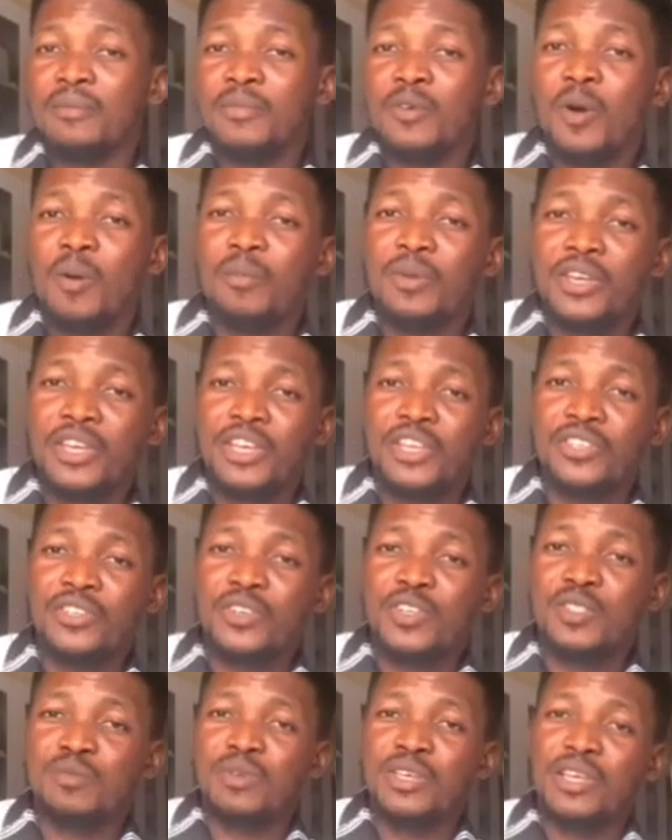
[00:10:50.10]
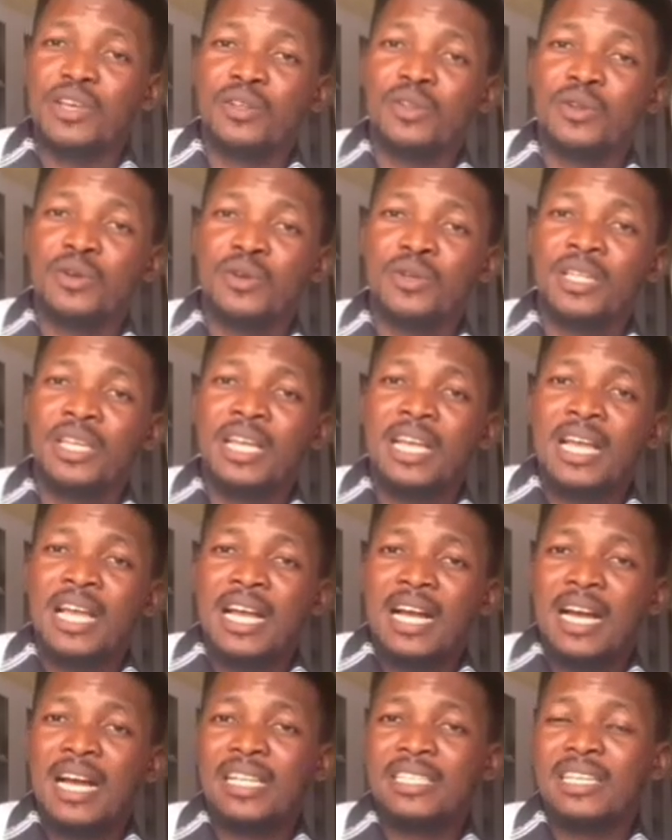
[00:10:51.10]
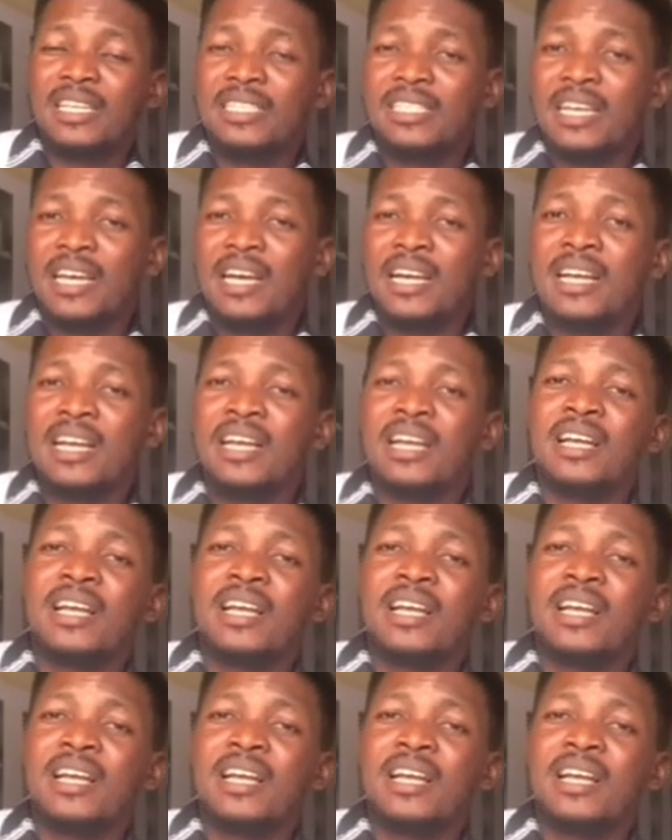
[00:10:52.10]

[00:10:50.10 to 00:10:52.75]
complications may include heart attack,